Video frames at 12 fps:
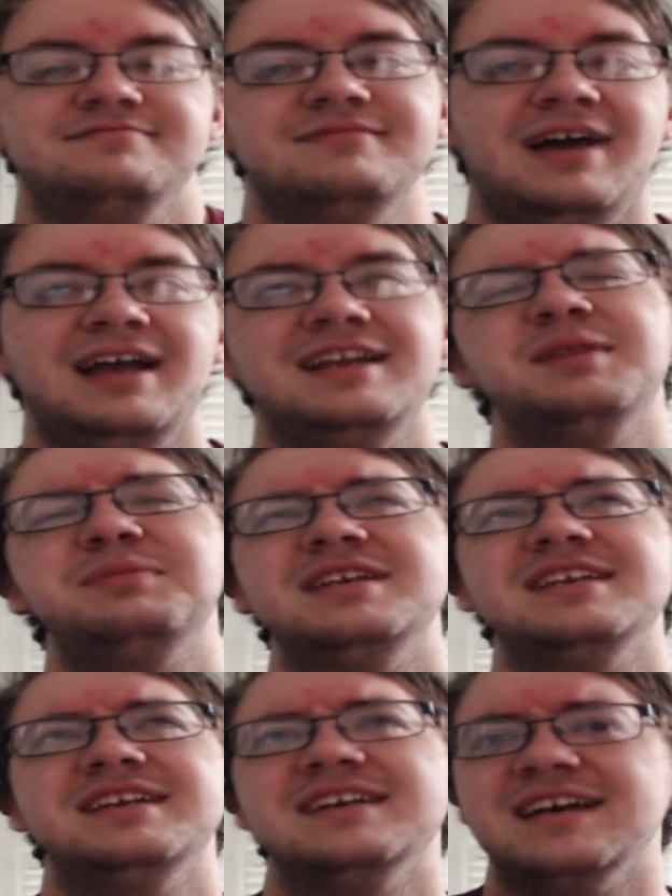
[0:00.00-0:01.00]
I ended up
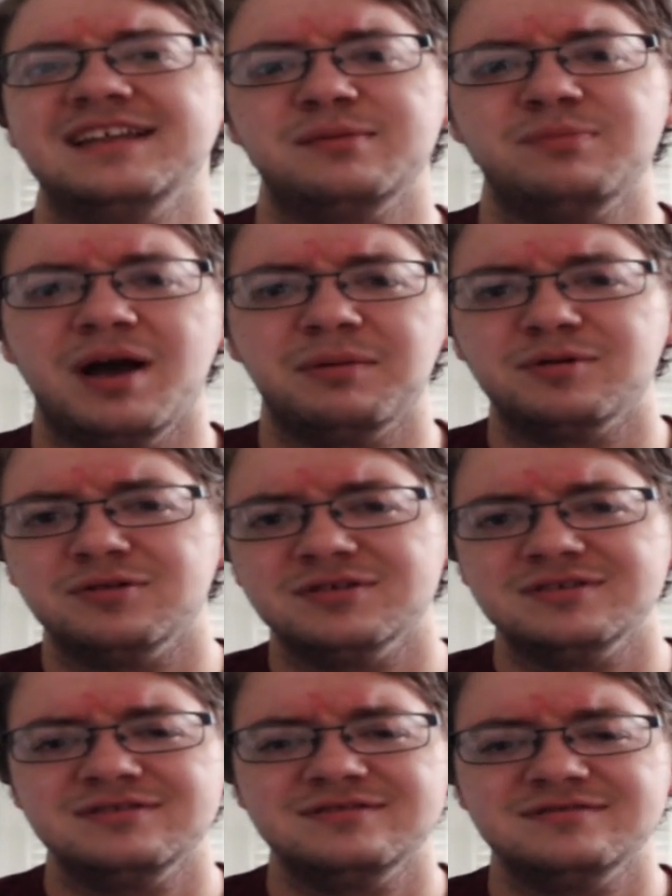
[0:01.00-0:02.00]
eating, I think, popcorn.
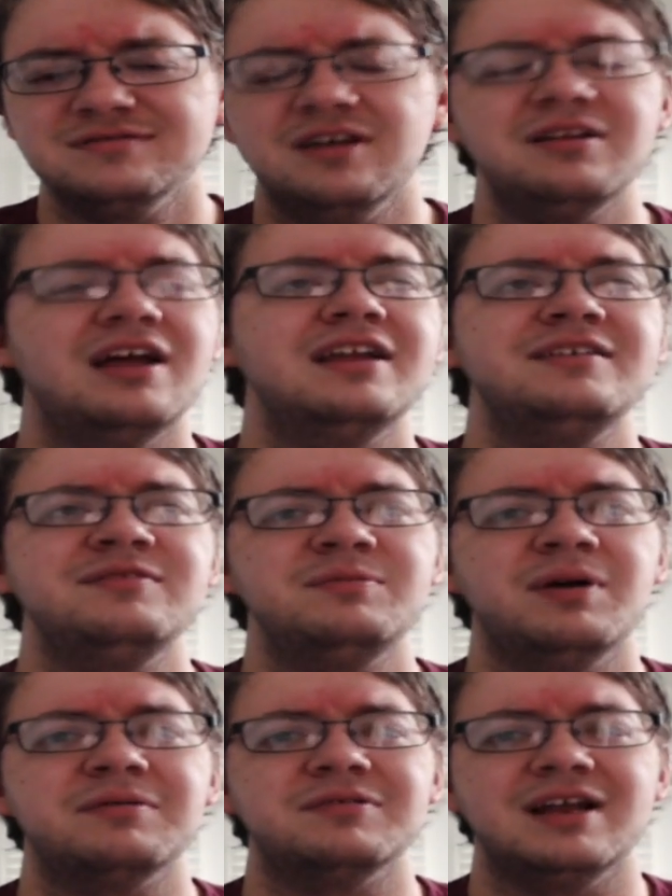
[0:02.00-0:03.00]
No, no, I didn't eat
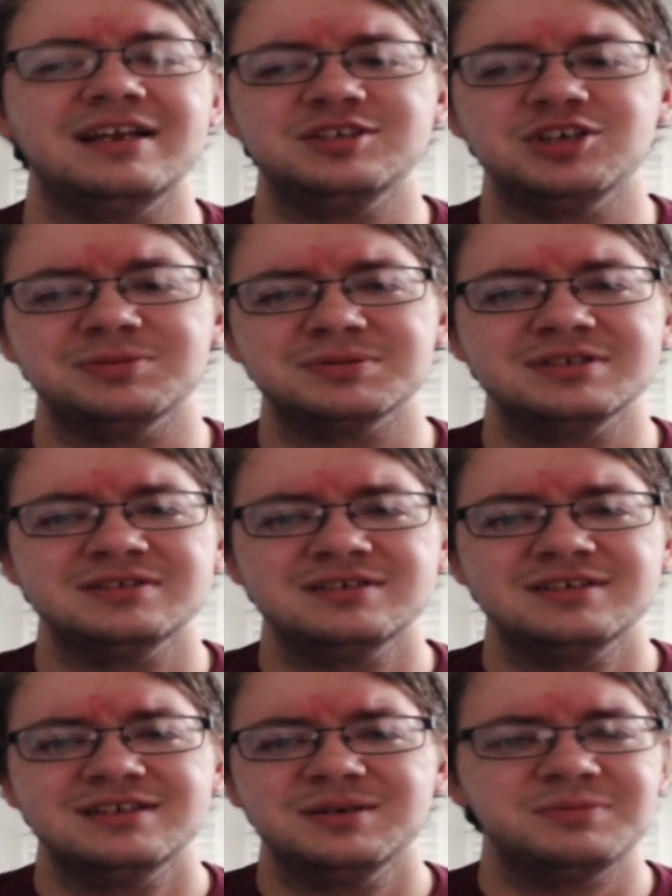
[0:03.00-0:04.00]
popcorn. I ate chips
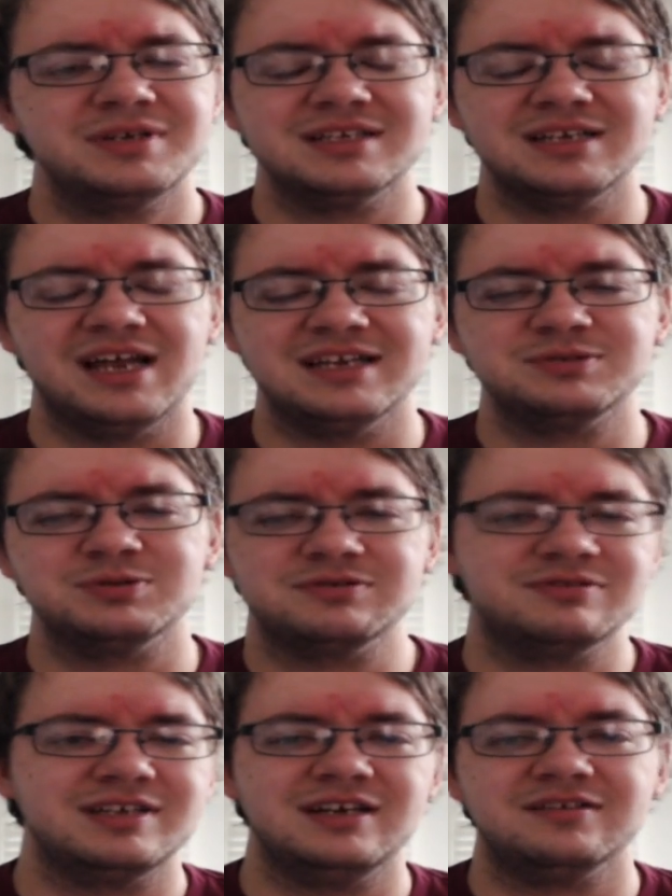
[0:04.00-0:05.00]
because I just wasn't
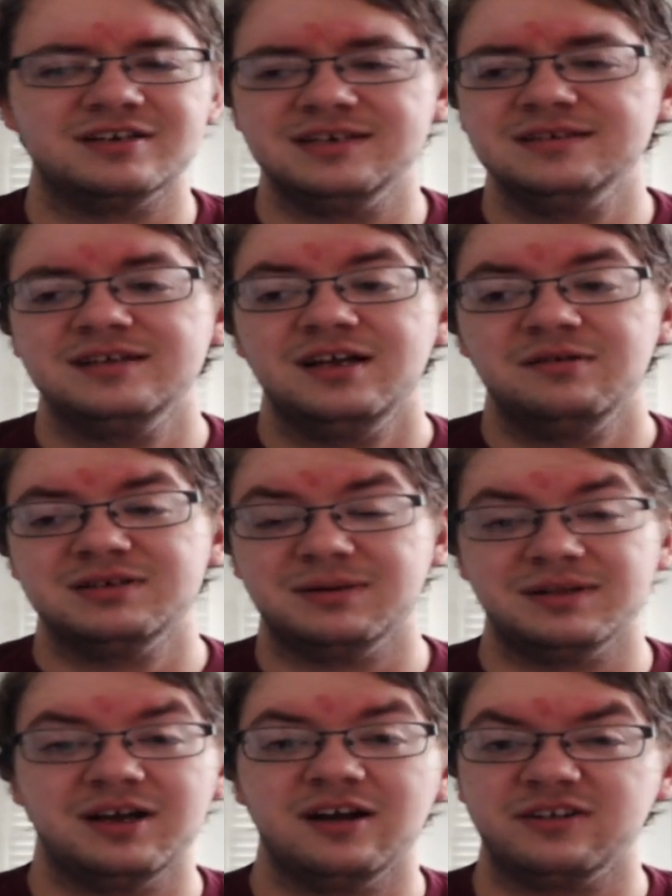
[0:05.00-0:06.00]
really hungry. Which I'm a
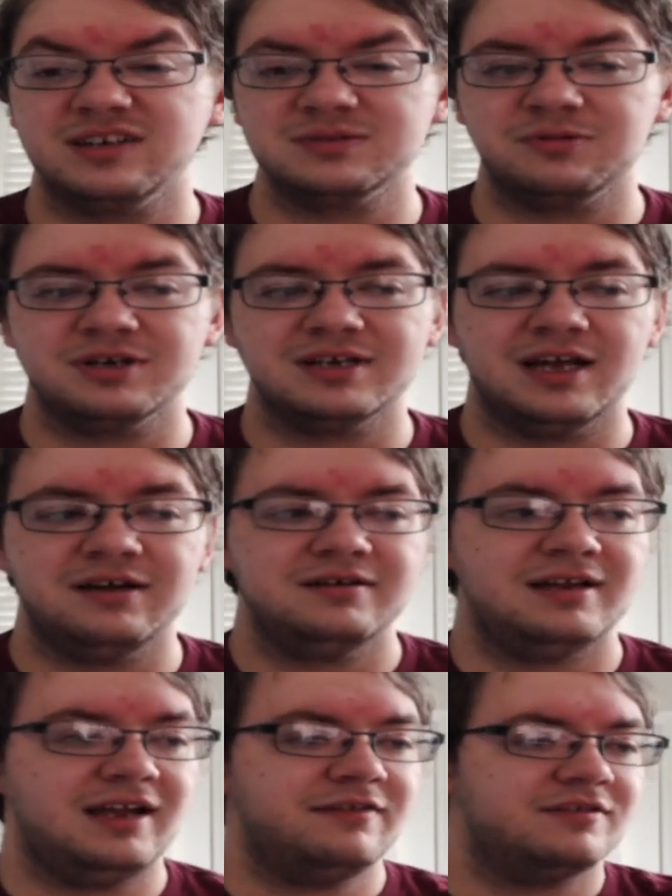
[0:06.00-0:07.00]
little hungry this morning now.
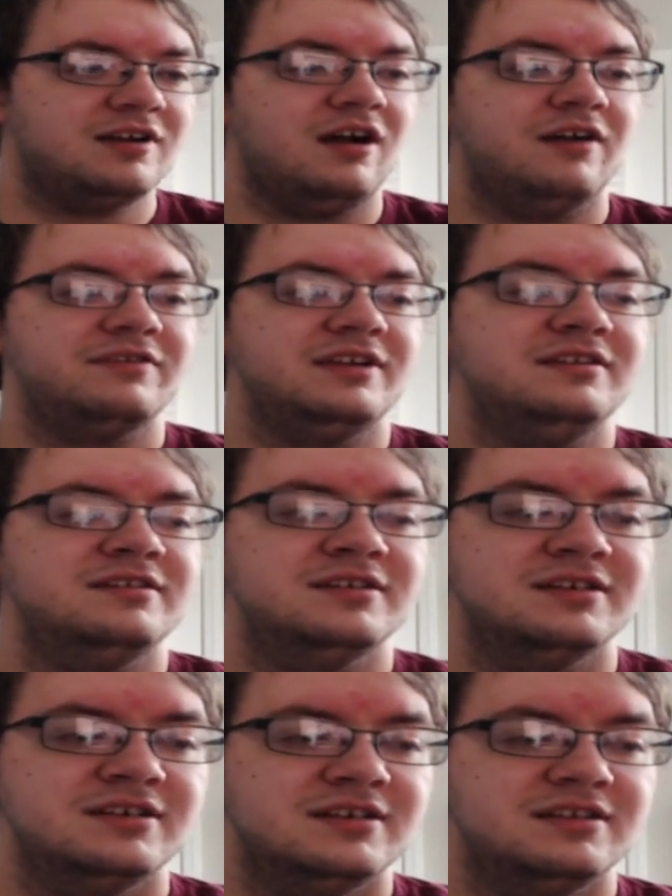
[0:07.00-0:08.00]
I have coffee,
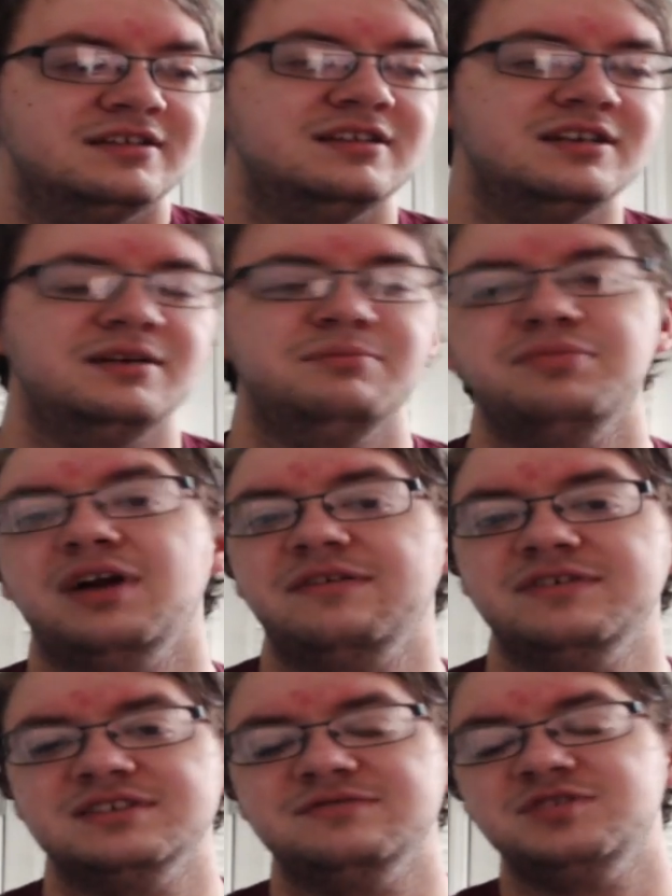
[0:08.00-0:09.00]
the
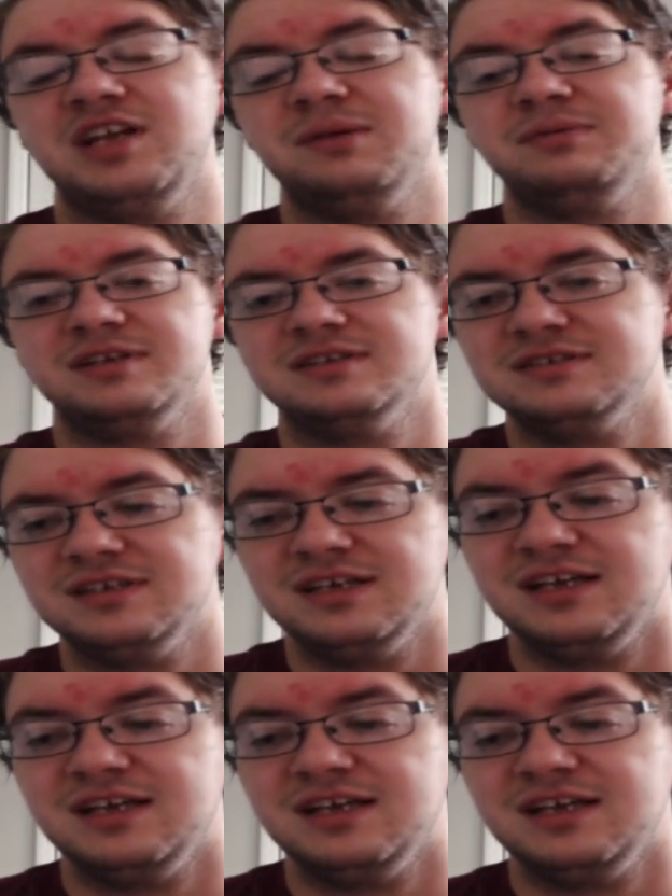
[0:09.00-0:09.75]
breakfast of champions.